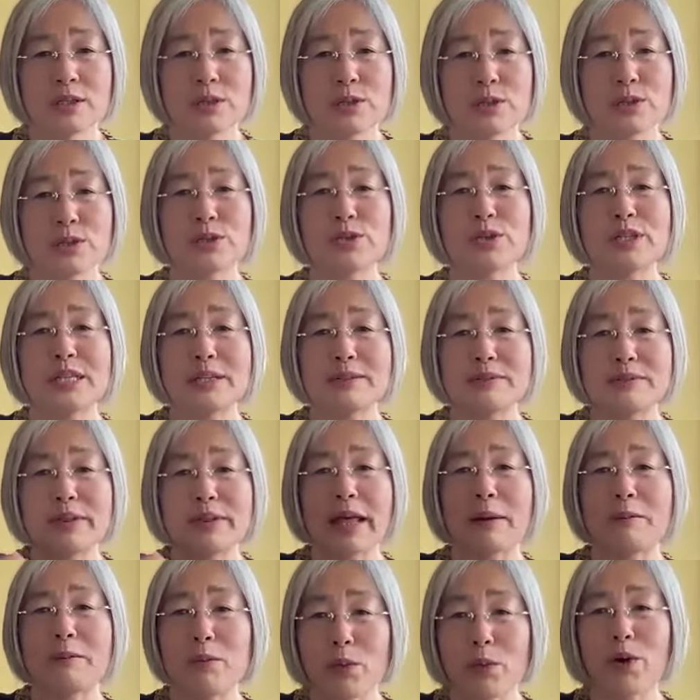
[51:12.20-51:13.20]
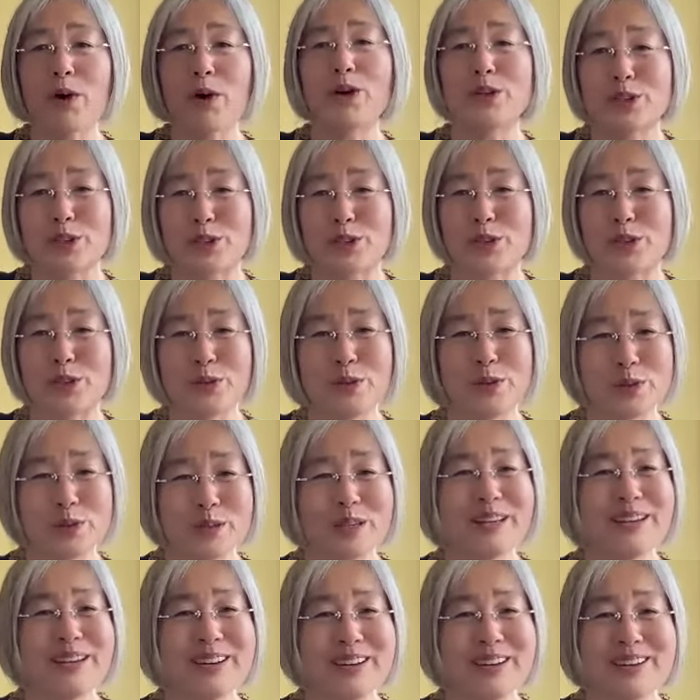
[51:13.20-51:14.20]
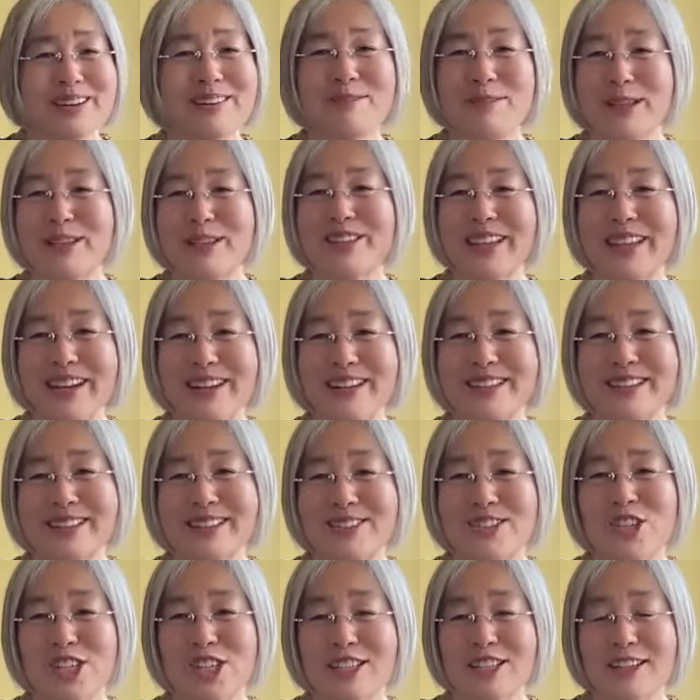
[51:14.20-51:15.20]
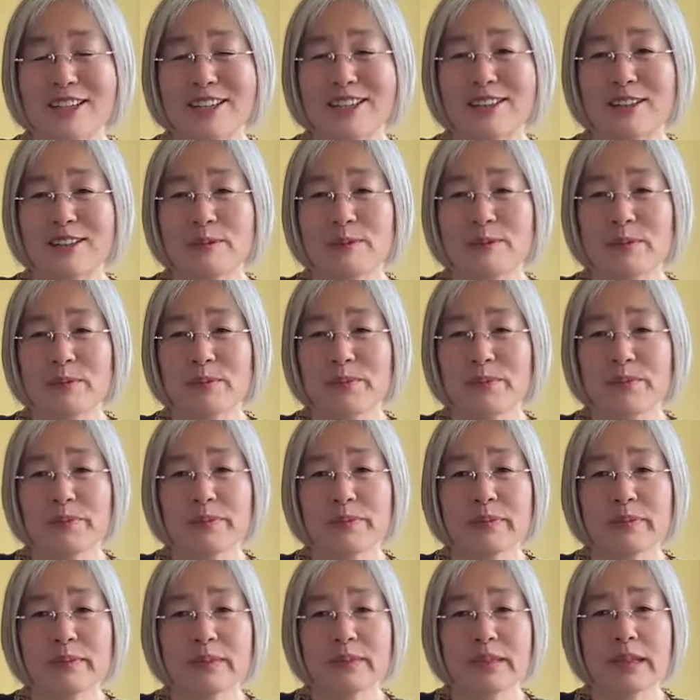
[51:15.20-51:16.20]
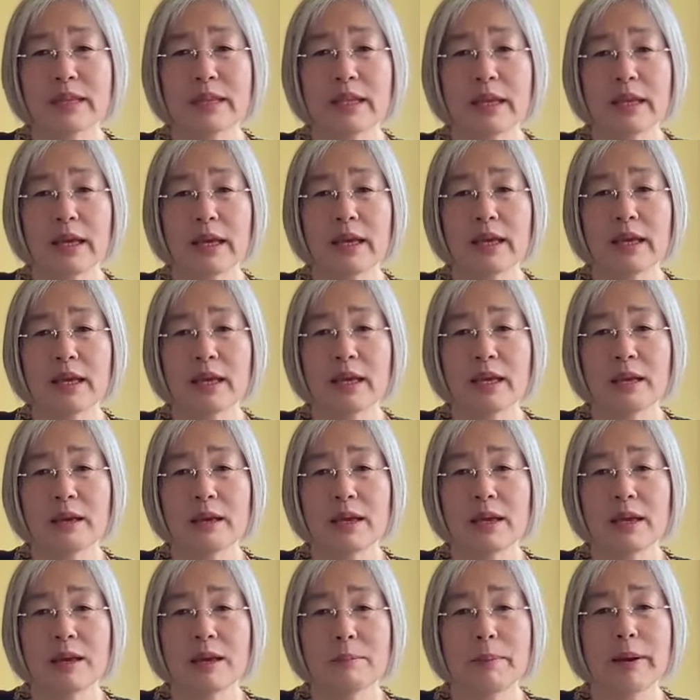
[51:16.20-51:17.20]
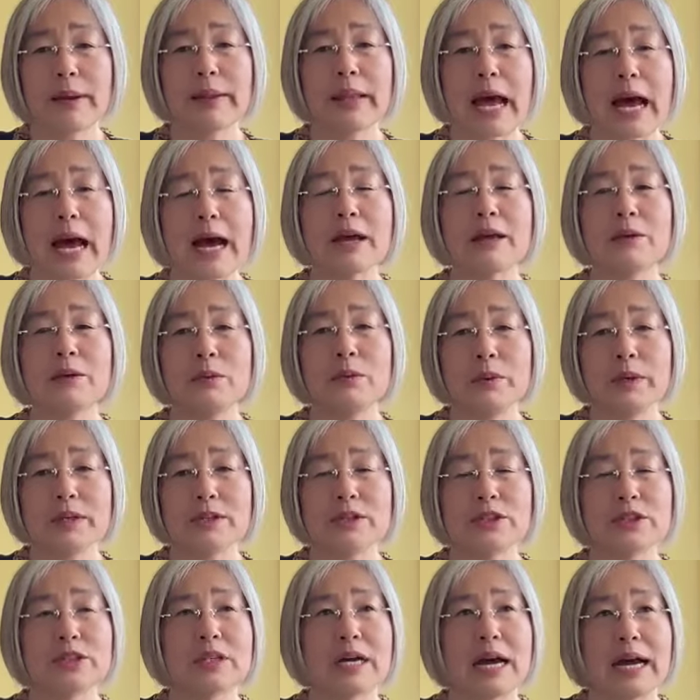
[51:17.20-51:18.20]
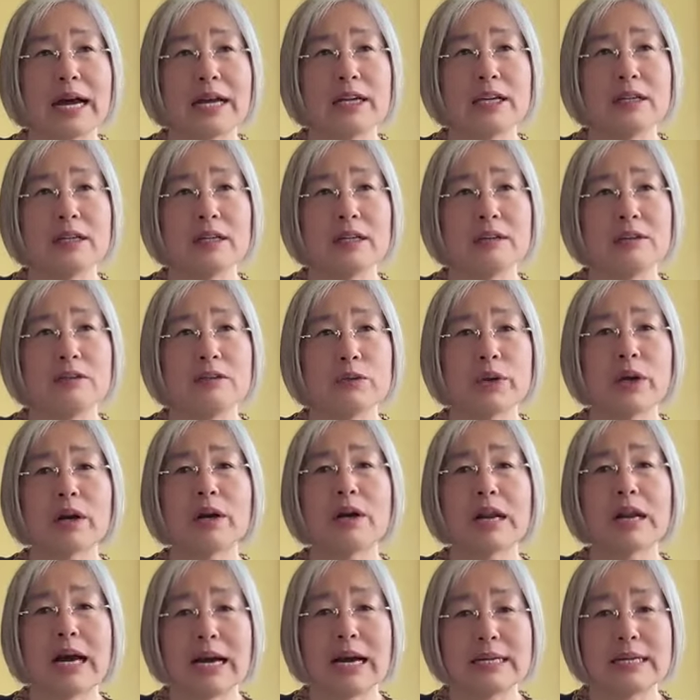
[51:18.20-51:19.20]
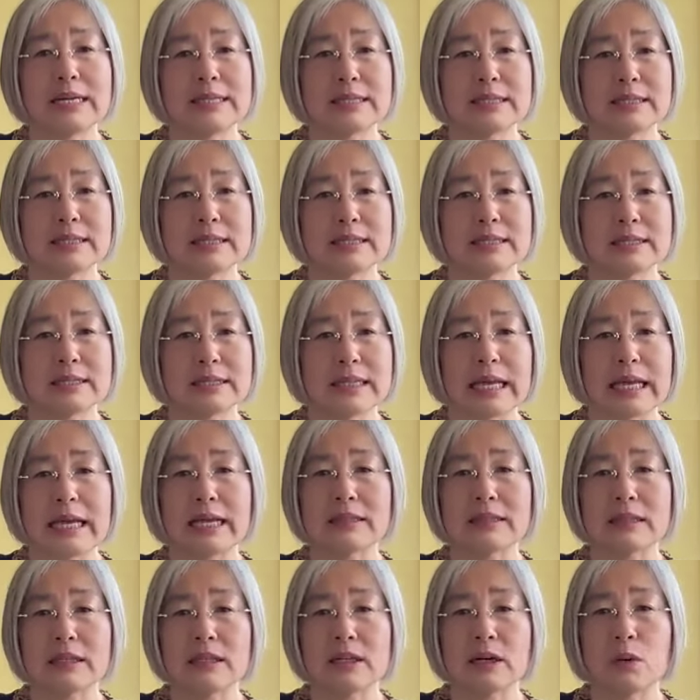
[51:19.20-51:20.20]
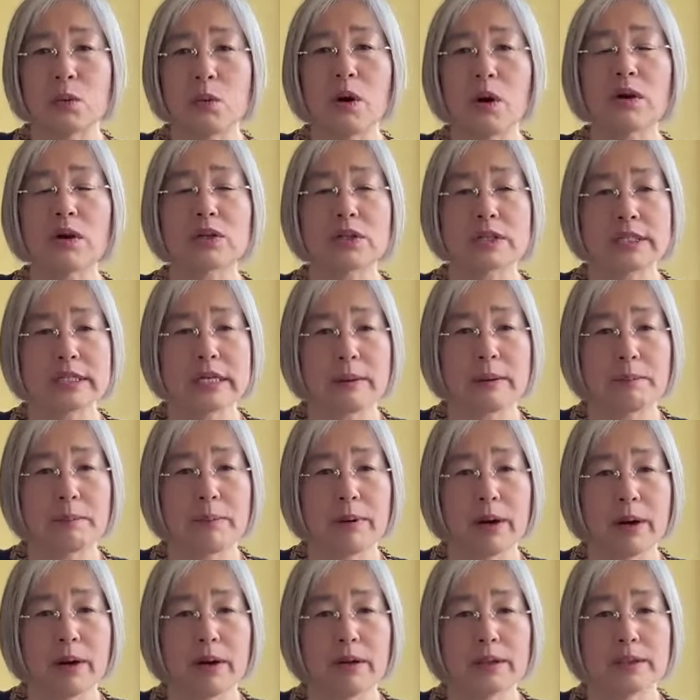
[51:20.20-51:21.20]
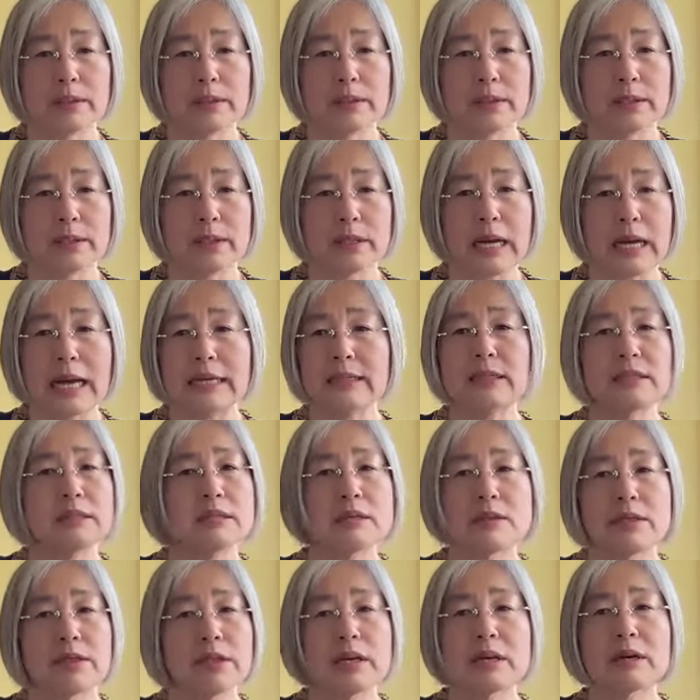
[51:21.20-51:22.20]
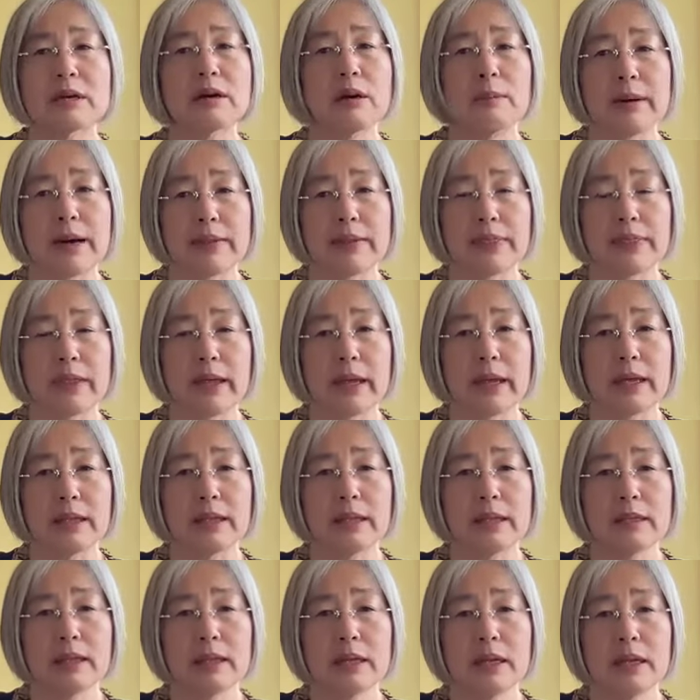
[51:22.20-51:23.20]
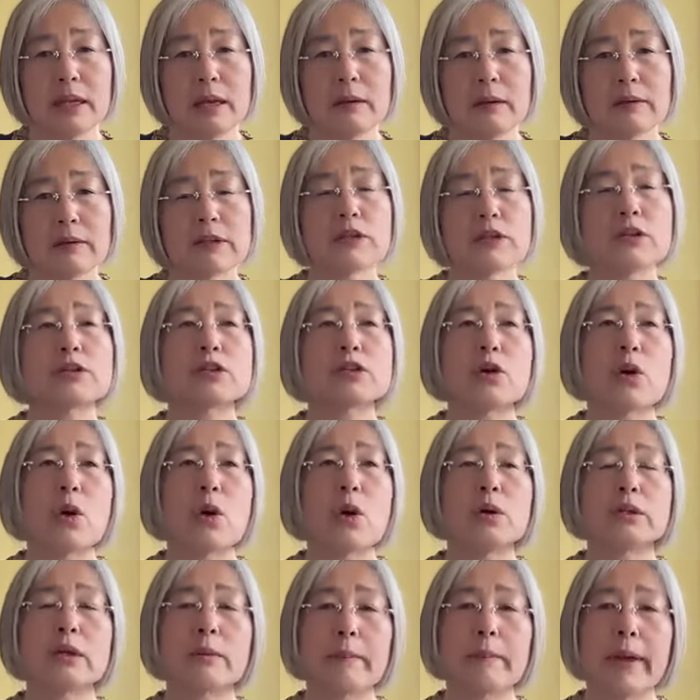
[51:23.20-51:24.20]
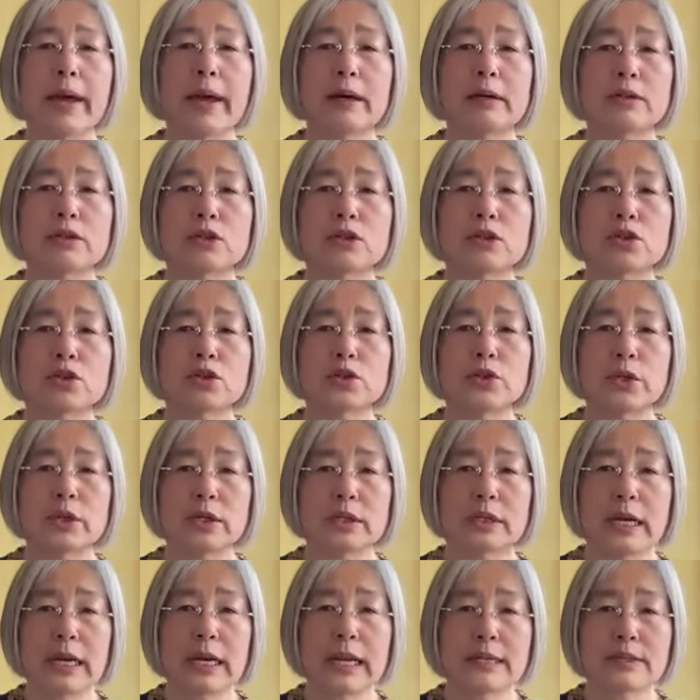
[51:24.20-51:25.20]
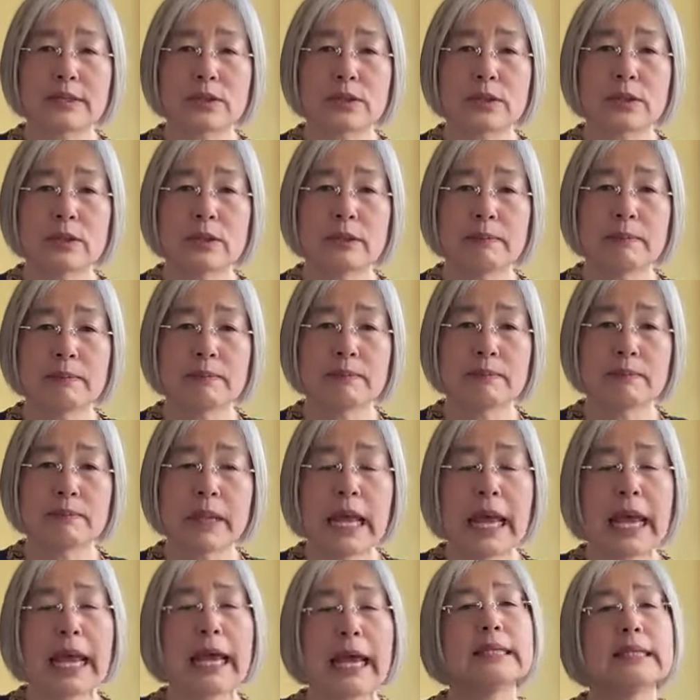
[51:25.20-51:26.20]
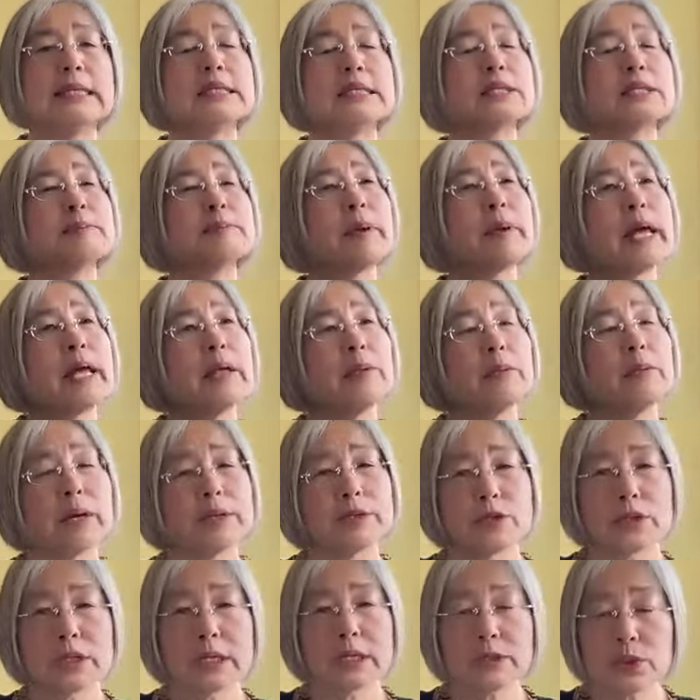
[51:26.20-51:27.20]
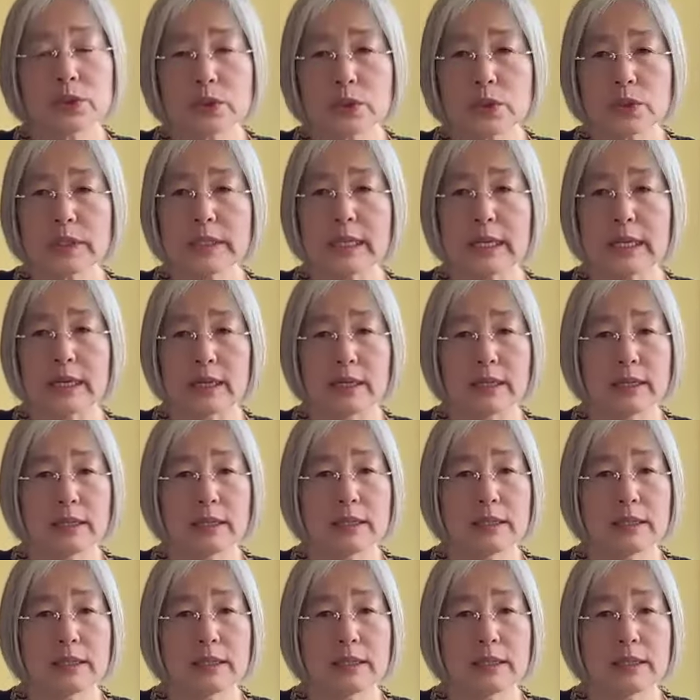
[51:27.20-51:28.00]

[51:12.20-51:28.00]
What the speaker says: to give them work with their children. Okay. But I wish I realized that, workshop part. I didn't think about that. But just call the parent to your classroom and explain what you're doing,